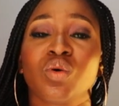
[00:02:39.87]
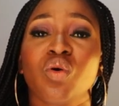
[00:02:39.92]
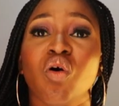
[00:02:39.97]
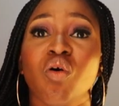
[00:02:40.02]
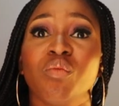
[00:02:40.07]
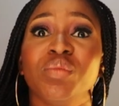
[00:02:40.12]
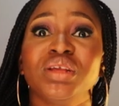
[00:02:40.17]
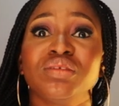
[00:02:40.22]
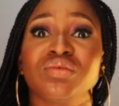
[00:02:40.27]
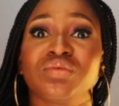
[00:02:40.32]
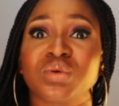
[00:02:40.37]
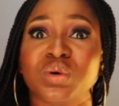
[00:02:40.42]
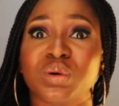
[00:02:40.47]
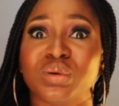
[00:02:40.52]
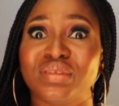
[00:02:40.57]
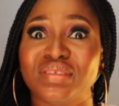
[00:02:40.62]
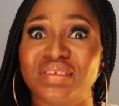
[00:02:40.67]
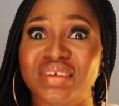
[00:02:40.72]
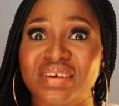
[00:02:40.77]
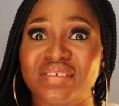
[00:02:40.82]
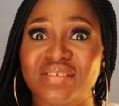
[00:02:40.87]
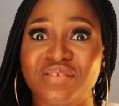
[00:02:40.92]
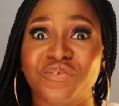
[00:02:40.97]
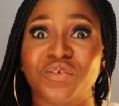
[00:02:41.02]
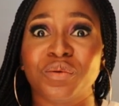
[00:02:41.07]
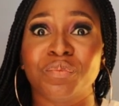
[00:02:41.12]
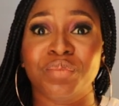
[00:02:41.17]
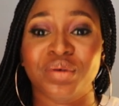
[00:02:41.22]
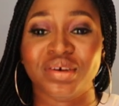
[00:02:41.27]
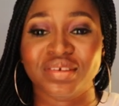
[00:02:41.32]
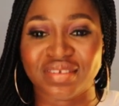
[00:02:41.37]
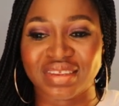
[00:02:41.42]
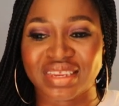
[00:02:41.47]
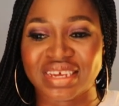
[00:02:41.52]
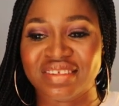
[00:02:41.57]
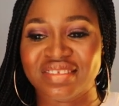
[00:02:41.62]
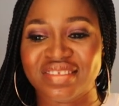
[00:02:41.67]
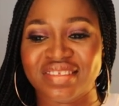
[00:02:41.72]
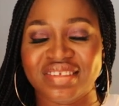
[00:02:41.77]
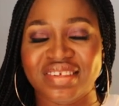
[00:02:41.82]
coming to contest for
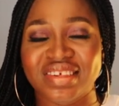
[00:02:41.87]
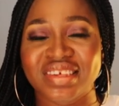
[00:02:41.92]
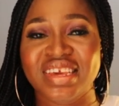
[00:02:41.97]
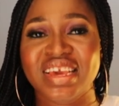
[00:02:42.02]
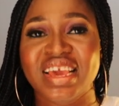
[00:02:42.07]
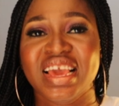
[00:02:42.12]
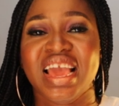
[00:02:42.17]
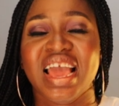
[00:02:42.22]
presidency